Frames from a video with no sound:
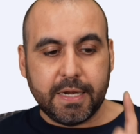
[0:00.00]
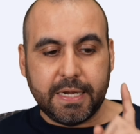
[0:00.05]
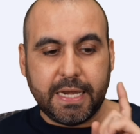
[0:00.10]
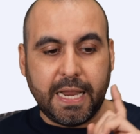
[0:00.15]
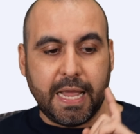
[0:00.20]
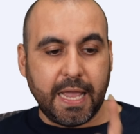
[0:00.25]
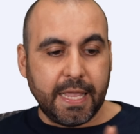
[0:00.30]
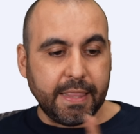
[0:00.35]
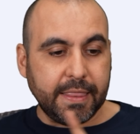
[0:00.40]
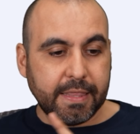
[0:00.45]

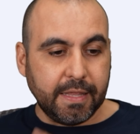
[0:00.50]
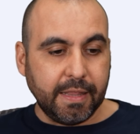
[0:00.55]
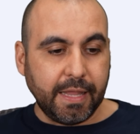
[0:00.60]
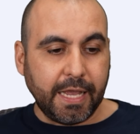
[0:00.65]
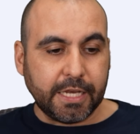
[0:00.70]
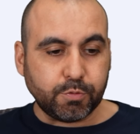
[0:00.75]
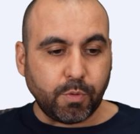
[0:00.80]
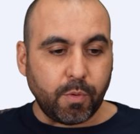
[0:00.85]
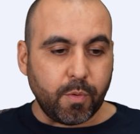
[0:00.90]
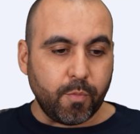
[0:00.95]
And the
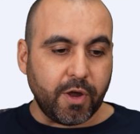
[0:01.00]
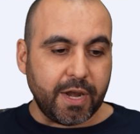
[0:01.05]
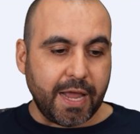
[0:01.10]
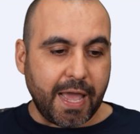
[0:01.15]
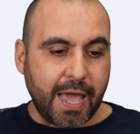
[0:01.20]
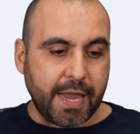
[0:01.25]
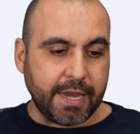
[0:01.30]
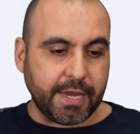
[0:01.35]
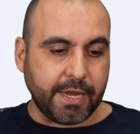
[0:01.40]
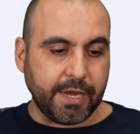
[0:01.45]
last one we want to
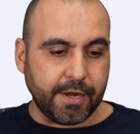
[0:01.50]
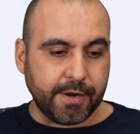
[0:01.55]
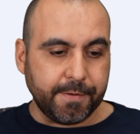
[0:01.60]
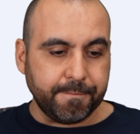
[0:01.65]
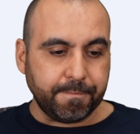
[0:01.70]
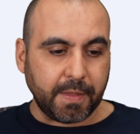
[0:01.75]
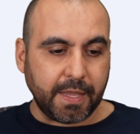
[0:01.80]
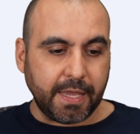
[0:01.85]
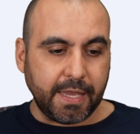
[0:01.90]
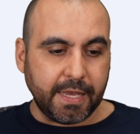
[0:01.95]
add
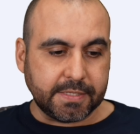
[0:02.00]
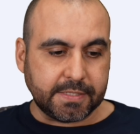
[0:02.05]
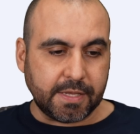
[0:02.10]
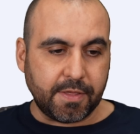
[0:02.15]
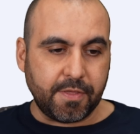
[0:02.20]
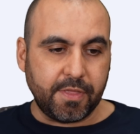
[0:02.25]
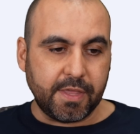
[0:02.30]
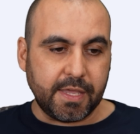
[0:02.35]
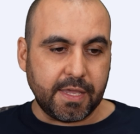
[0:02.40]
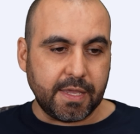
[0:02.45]
here is
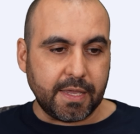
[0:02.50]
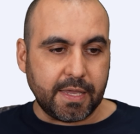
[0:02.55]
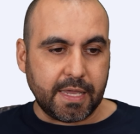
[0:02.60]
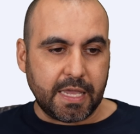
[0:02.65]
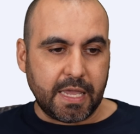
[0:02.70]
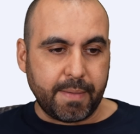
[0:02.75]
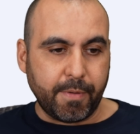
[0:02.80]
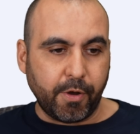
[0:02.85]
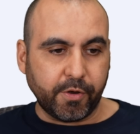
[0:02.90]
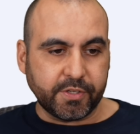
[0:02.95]
the
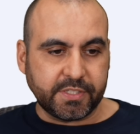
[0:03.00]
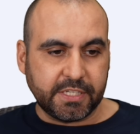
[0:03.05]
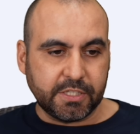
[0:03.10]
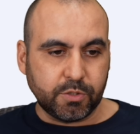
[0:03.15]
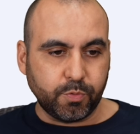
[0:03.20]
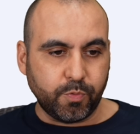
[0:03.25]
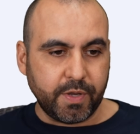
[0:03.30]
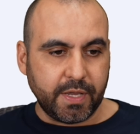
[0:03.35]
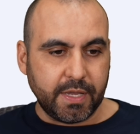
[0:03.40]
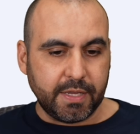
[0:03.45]
email.
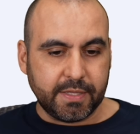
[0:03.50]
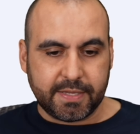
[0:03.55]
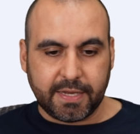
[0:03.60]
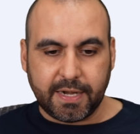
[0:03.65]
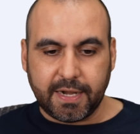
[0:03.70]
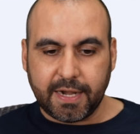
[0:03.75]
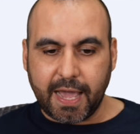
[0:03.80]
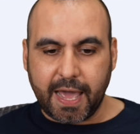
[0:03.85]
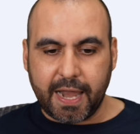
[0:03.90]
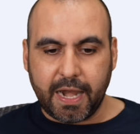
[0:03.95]
Since we
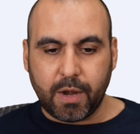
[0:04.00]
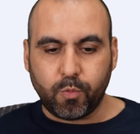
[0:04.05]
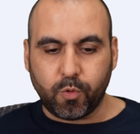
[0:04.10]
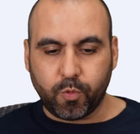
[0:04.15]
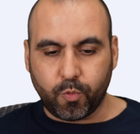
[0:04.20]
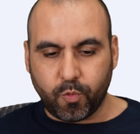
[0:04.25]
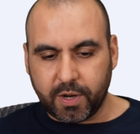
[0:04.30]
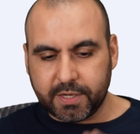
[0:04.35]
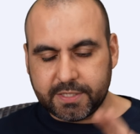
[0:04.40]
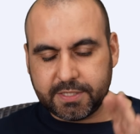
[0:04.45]
didn't add it, we
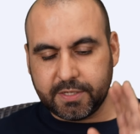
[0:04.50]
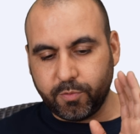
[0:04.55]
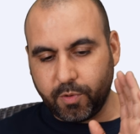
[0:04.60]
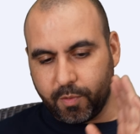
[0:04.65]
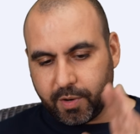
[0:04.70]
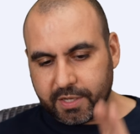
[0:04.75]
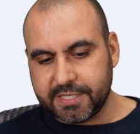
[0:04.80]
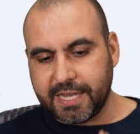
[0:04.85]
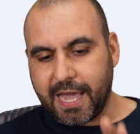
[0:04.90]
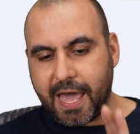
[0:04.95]
want, we
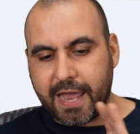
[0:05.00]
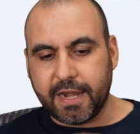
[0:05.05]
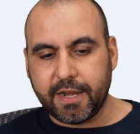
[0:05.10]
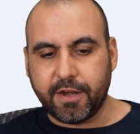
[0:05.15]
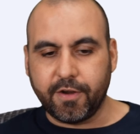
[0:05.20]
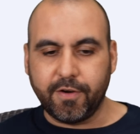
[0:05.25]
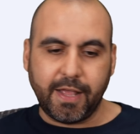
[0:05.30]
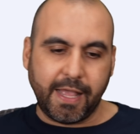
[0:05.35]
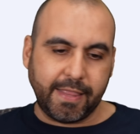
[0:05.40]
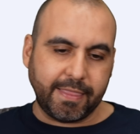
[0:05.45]
want to add it
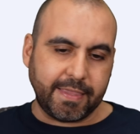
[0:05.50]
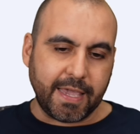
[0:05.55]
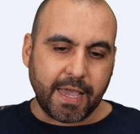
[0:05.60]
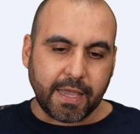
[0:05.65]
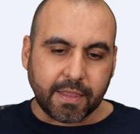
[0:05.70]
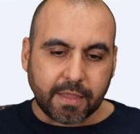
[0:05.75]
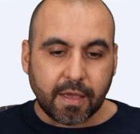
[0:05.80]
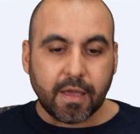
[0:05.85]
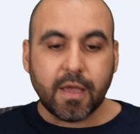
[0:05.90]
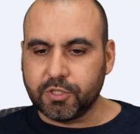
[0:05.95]
here at the
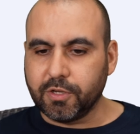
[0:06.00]
end.